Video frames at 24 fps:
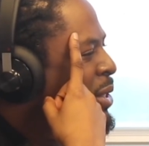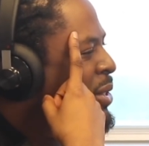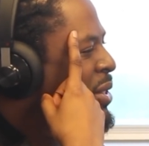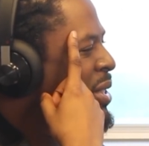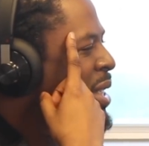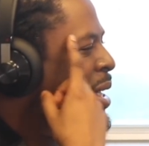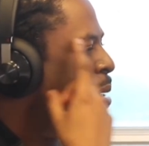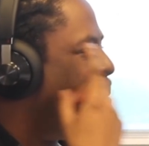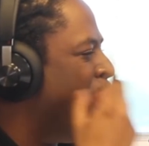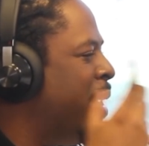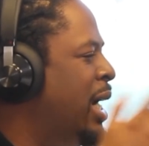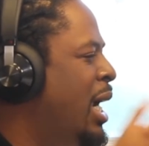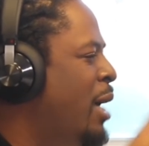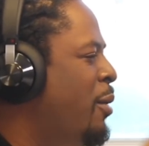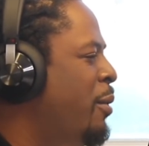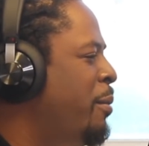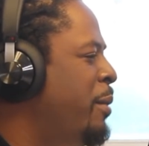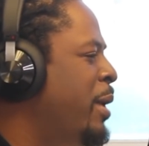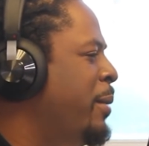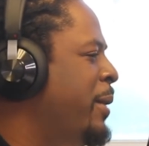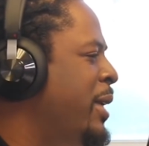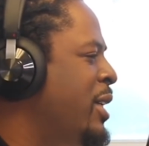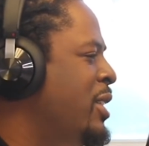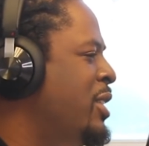when you say, "Man, I
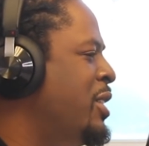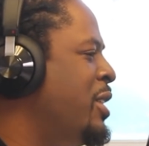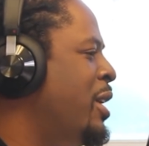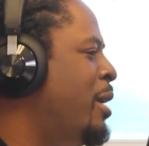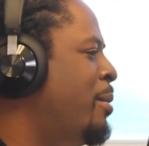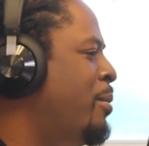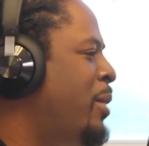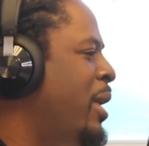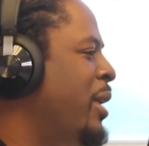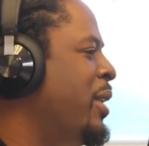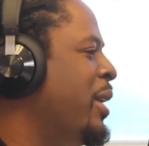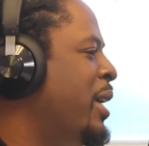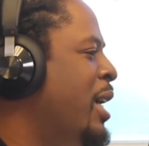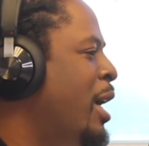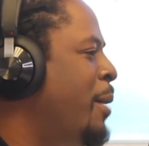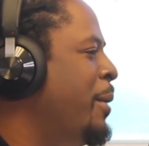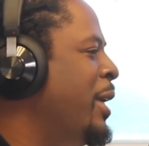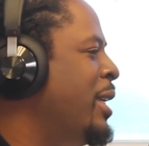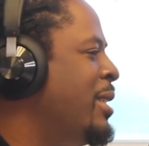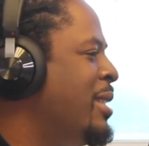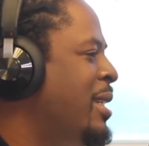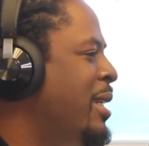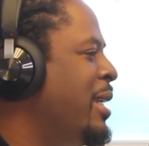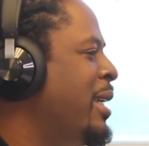remember this young brother
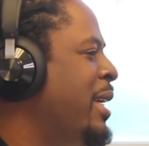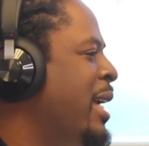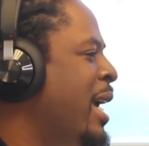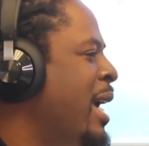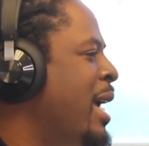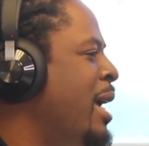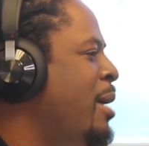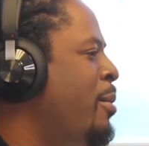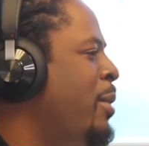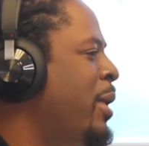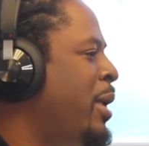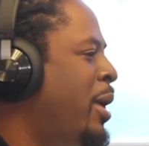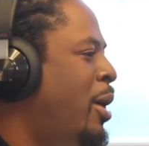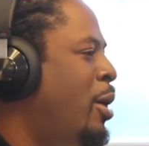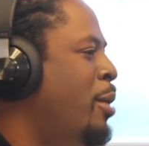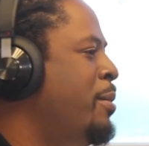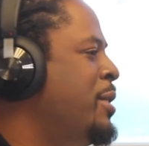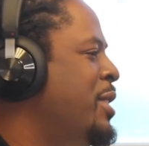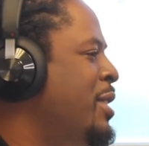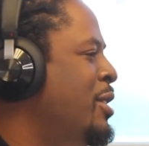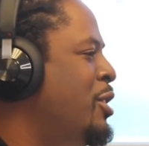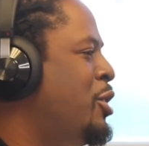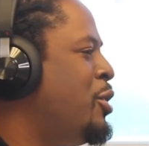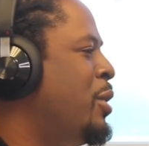coming into the game with
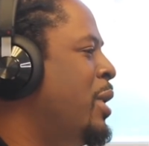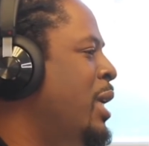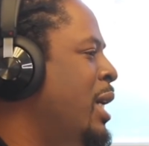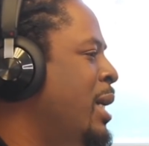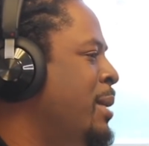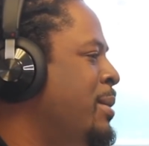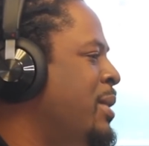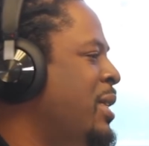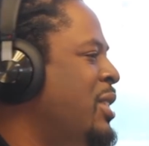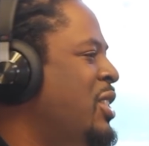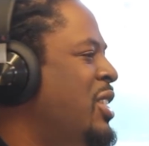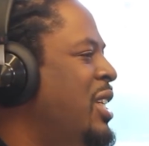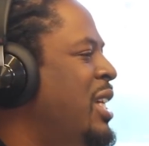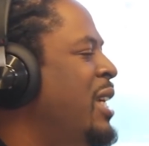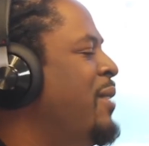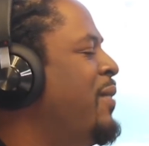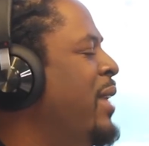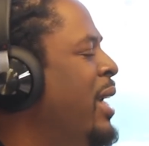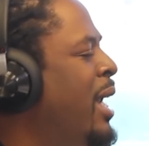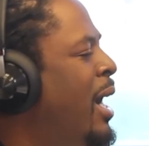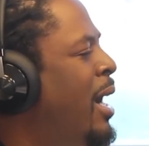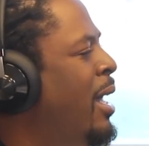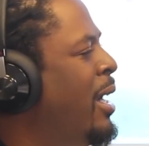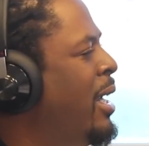hopes and dreams,
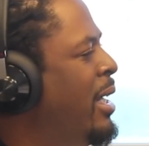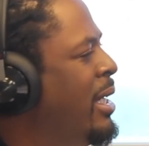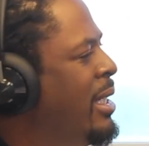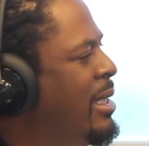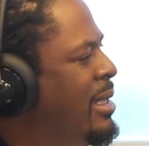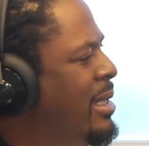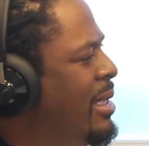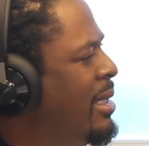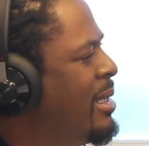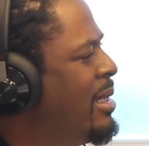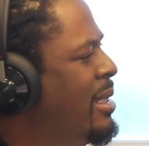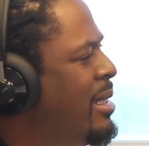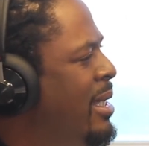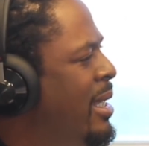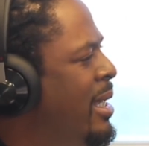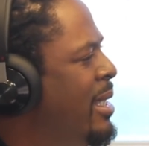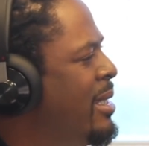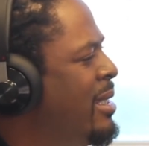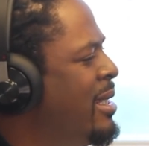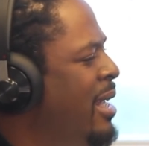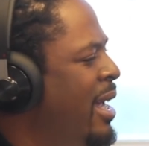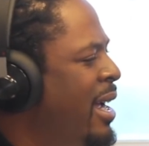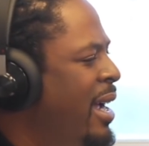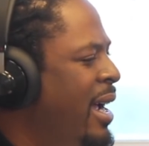achieving all of this
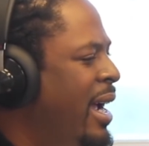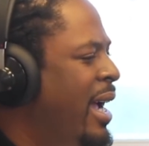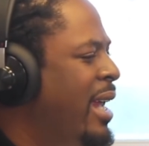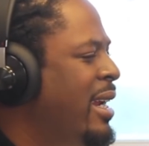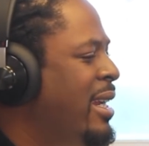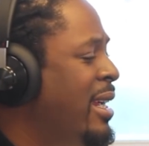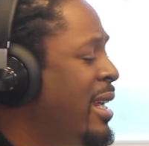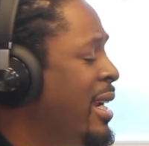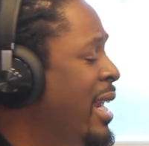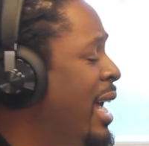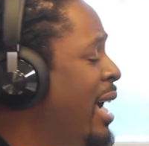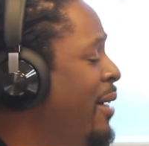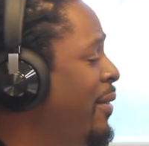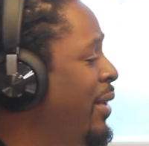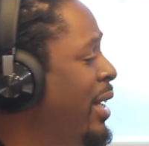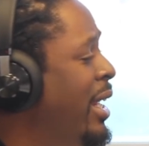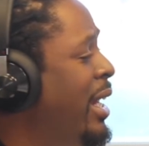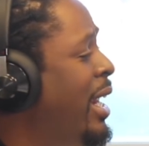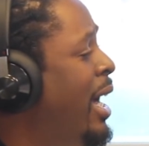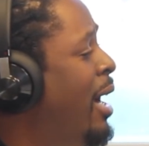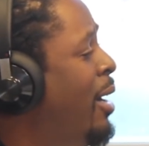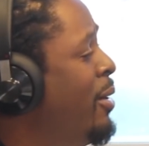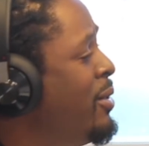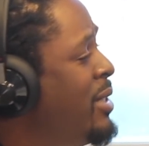success, and then having
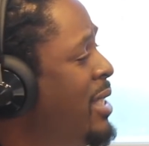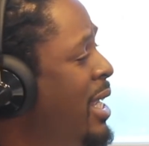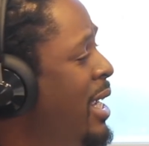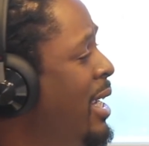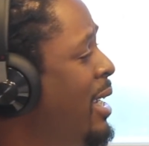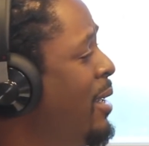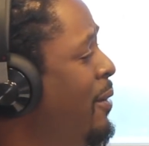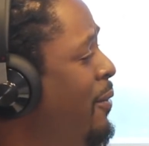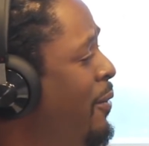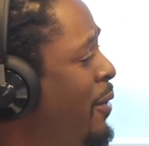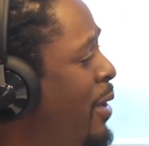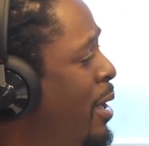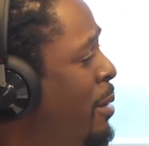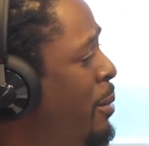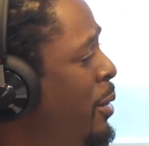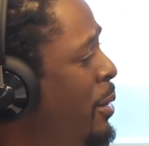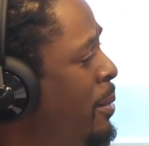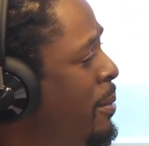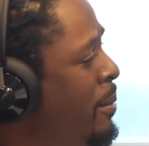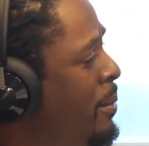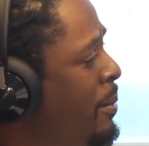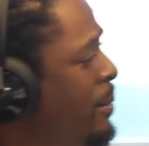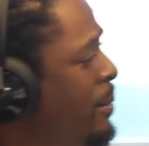it all taken from him"?